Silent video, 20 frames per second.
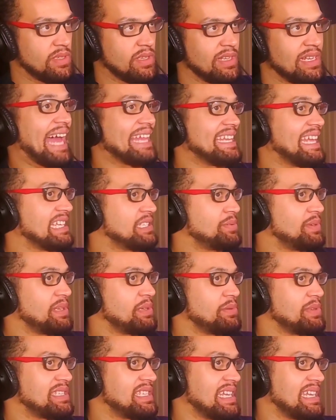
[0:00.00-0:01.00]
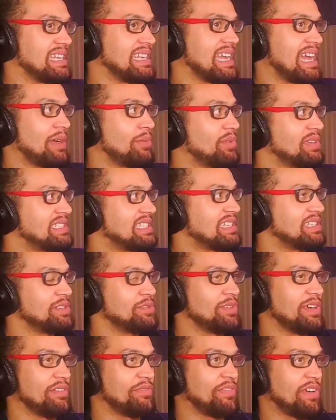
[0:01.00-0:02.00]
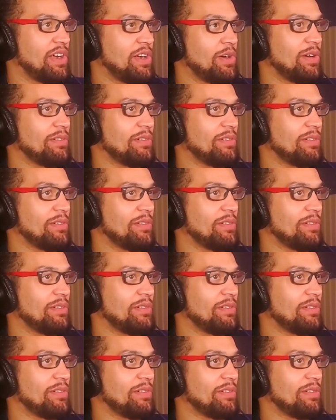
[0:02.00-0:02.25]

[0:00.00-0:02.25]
That's what he was sitting on. Was the UFO?